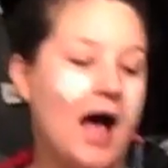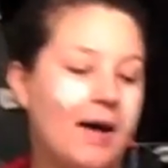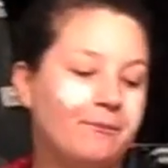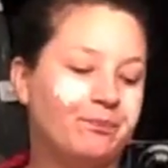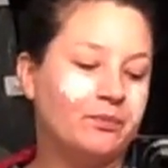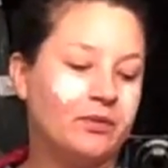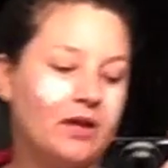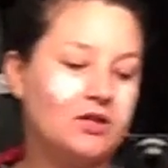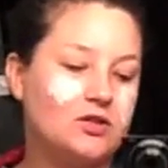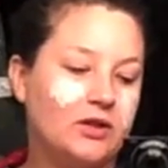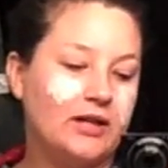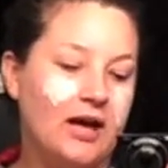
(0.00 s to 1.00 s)

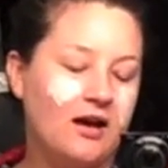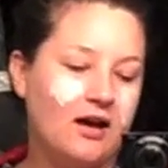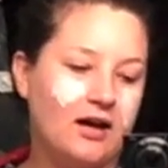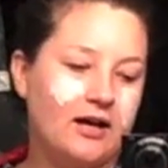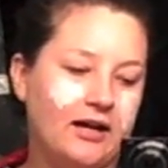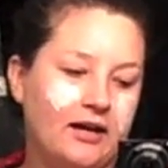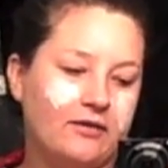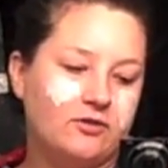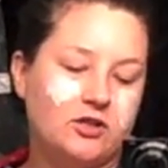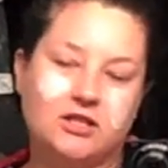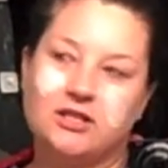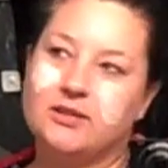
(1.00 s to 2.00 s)
So yeah, I
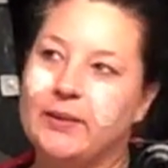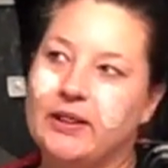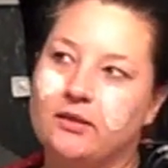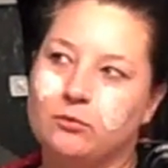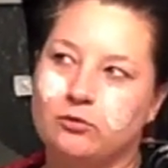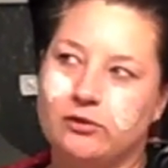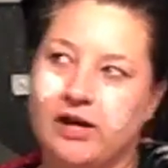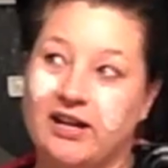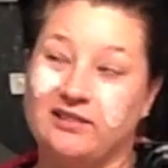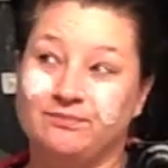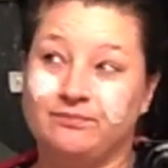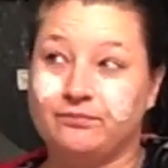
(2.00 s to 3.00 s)
have just spent the
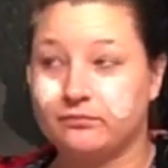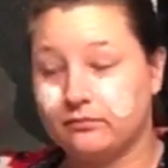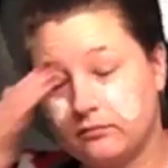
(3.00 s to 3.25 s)
morning.